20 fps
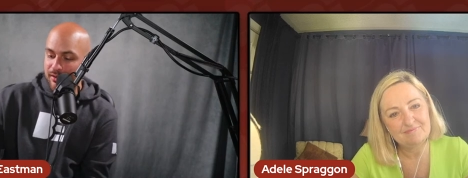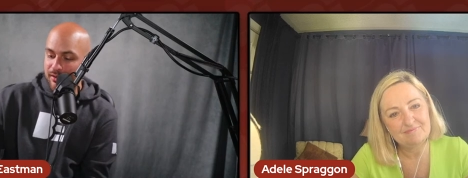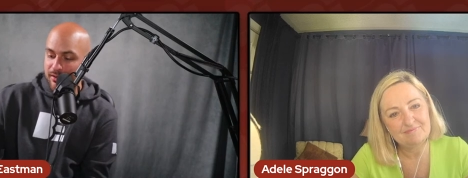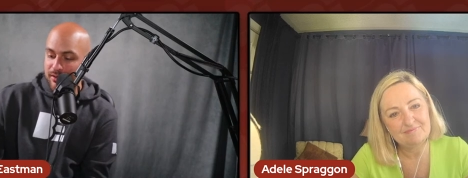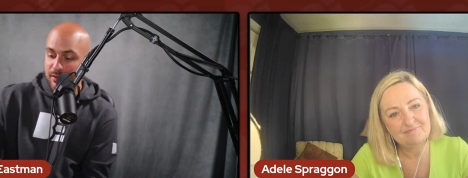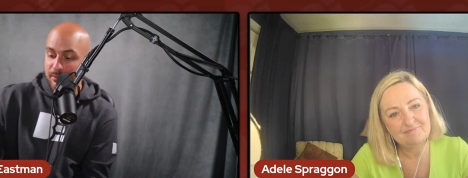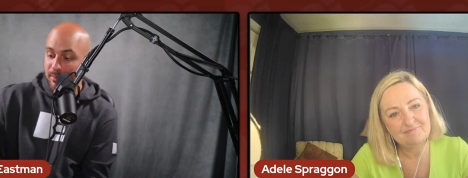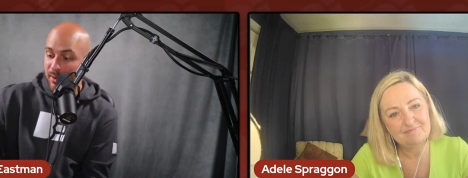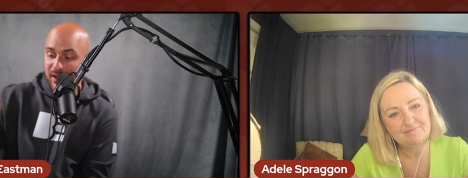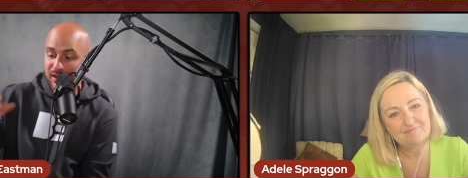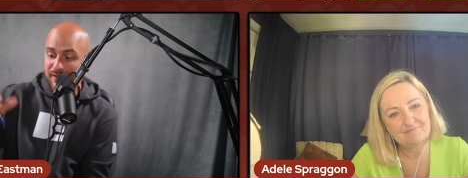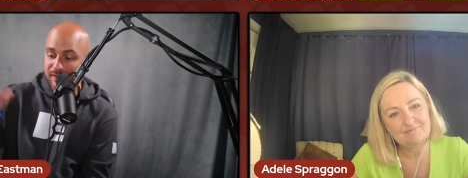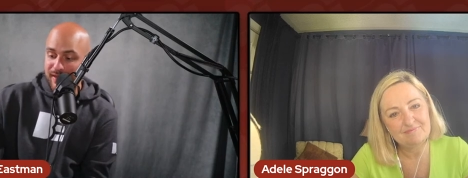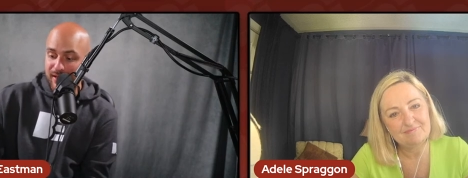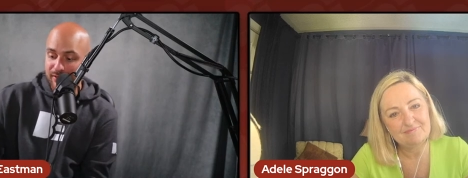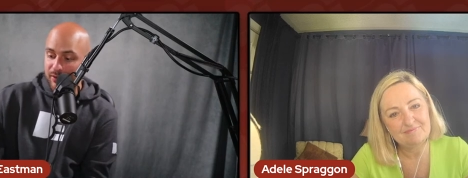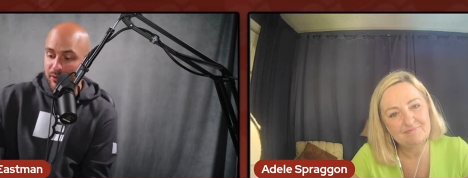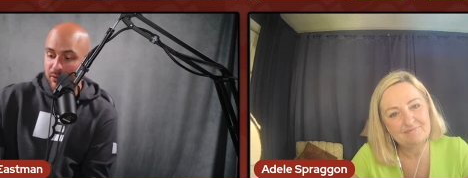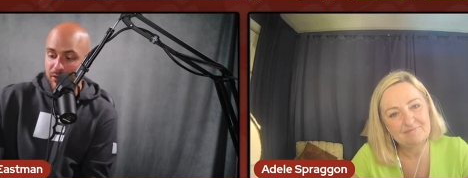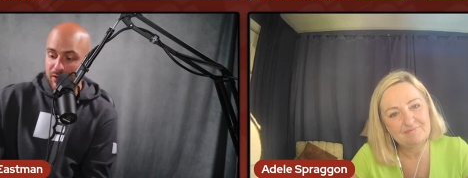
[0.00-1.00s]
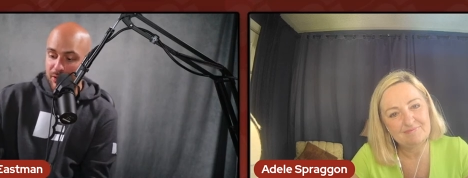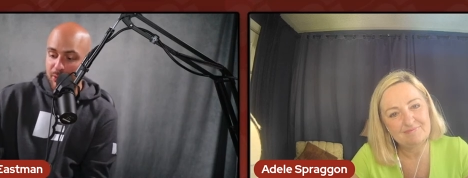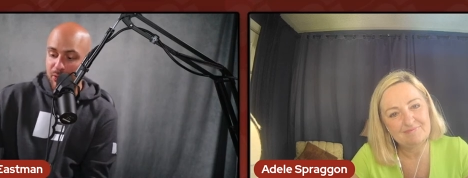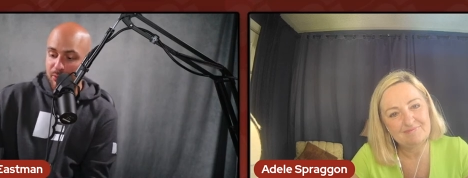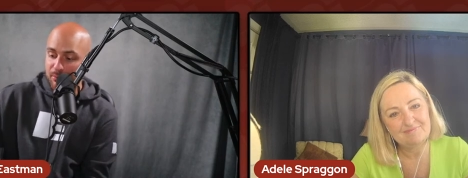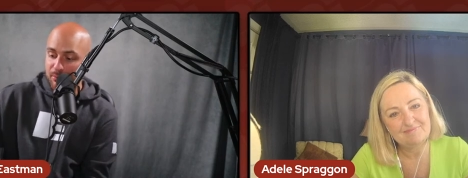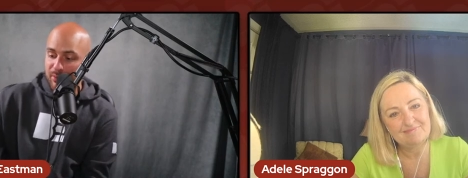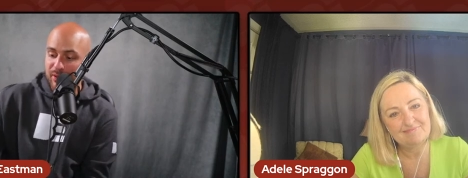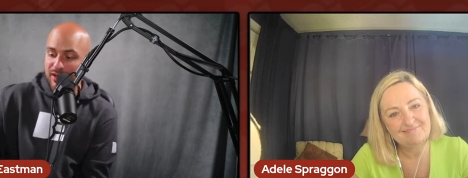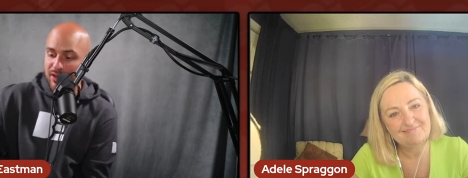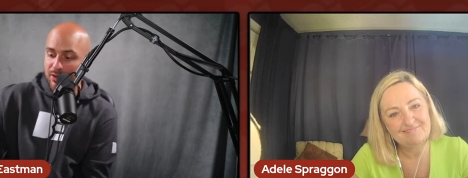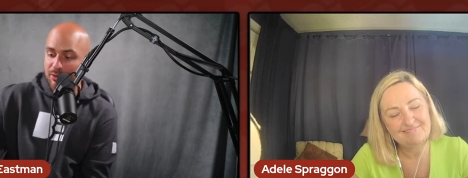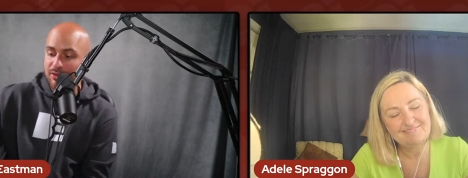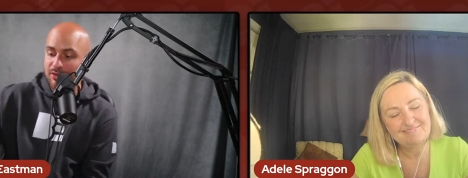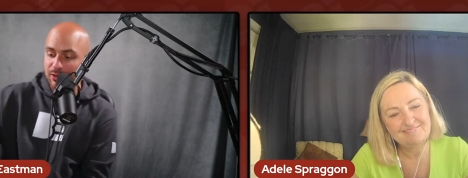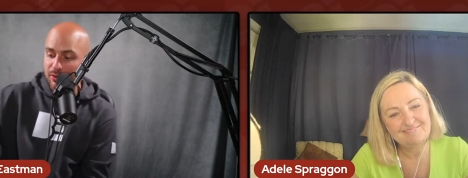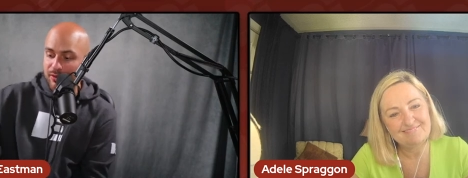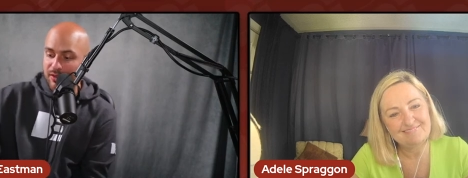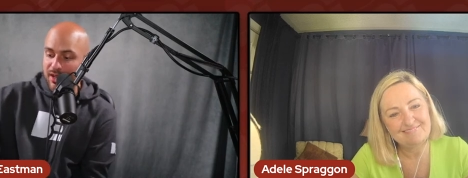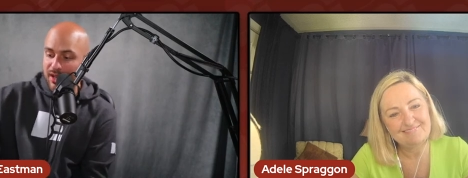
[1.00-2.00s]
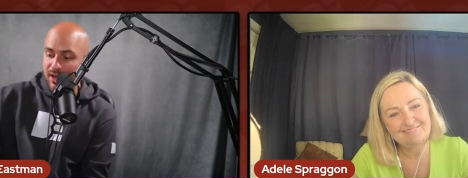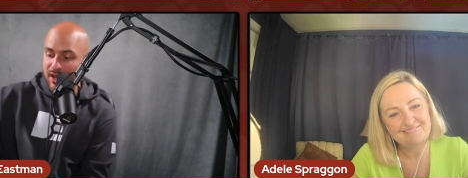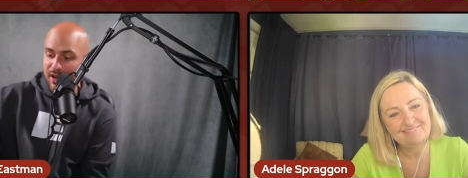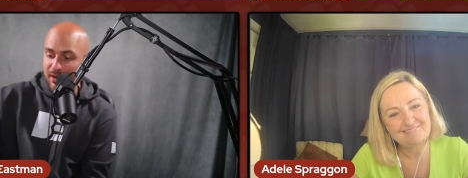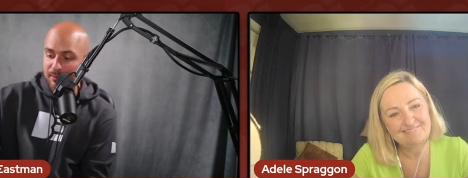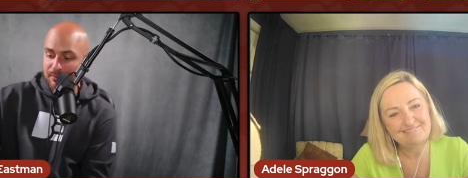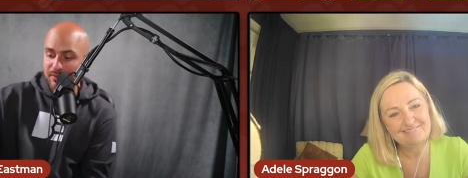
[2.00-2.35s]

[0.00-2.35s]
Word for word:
Speaker 1: the button that literally will bring you to the, uh,